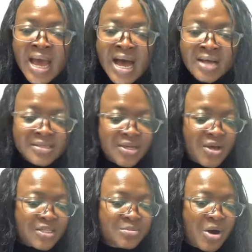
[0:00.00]
I'll see
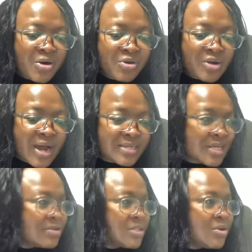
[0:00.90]
y'all tomorrow, you guys.
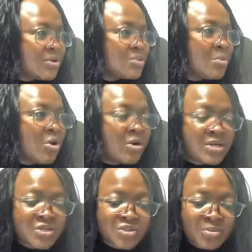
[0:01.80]
I'll see y'all tomorrow on
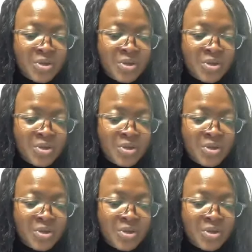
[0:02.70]
the Zoom.